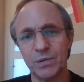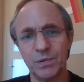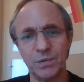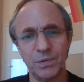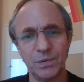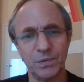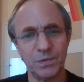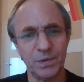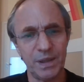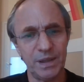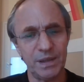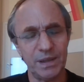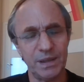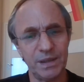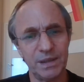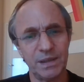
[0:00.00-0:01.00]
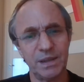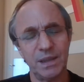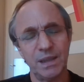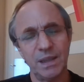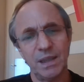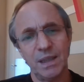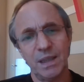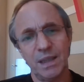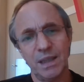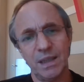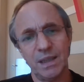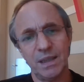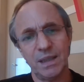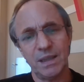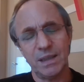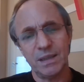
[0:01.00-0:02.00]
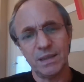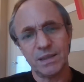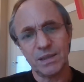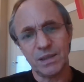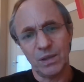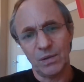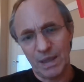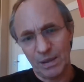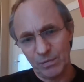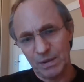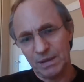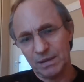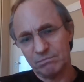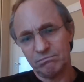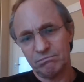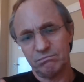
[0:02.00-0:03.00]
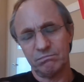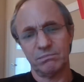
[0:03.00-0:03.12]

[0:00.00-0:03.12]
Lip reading: to read it. So I will